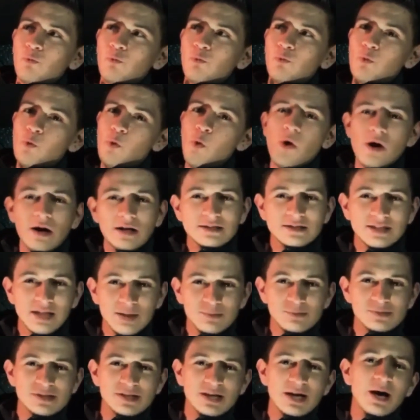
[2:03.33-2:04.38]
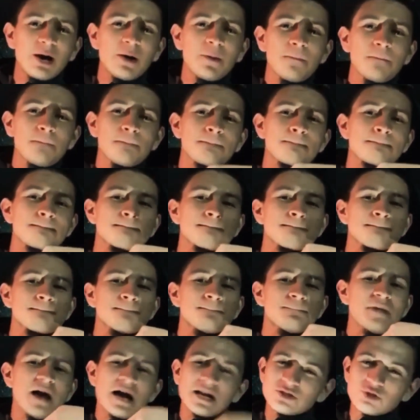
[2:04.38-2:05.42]
one thumbs up,
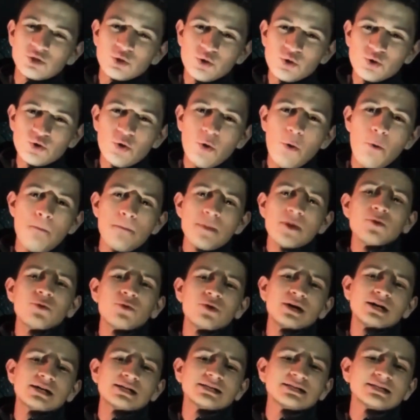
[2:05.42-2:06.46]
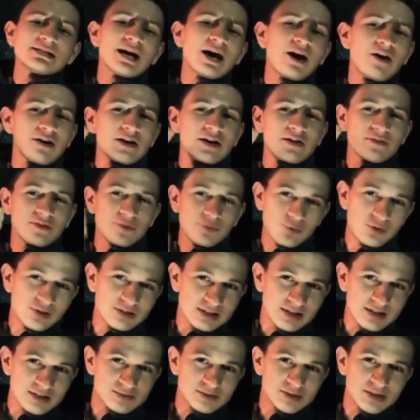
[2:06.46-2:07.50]
not two, but one. I'll give it one
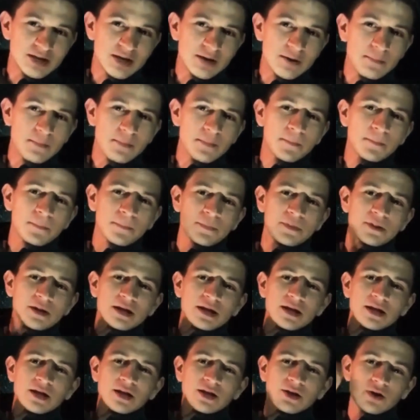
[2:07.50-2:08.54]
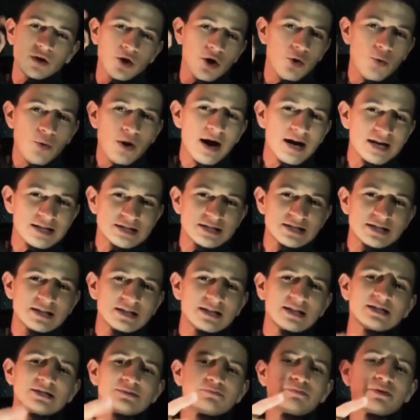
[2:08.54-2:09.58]
thumbs up. Go watch
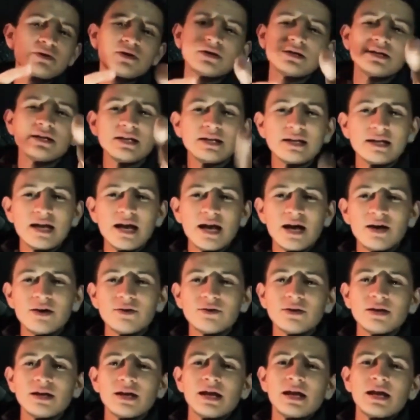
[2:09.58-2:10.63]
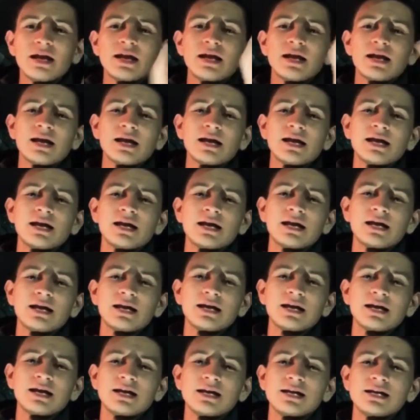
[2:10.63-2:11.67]
it. It's better than Get Out.
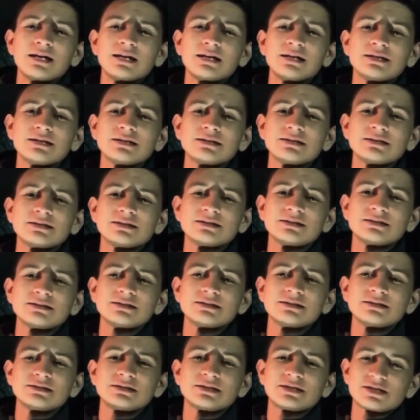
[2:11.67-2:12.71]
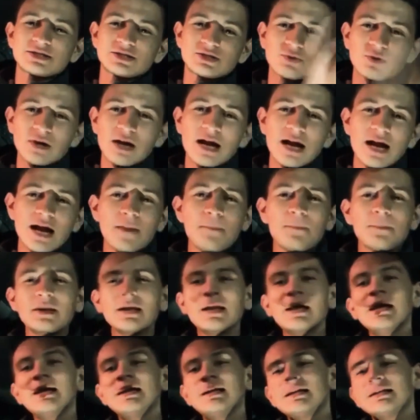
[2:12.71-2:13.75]
And subscribe,
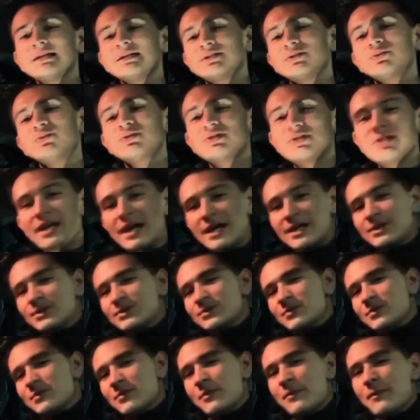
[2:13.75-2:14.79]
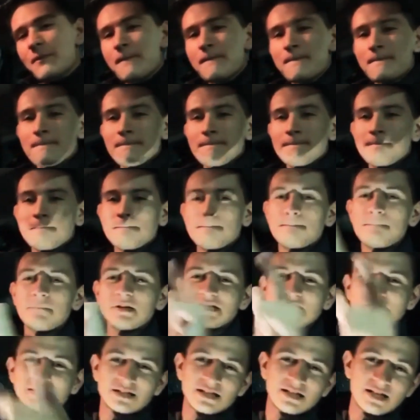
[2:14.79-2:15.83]
like, do what you gotta do.
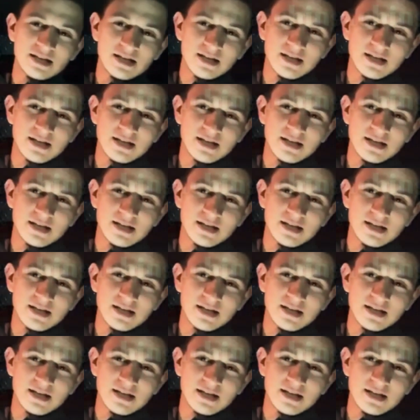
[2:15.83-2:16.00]
See you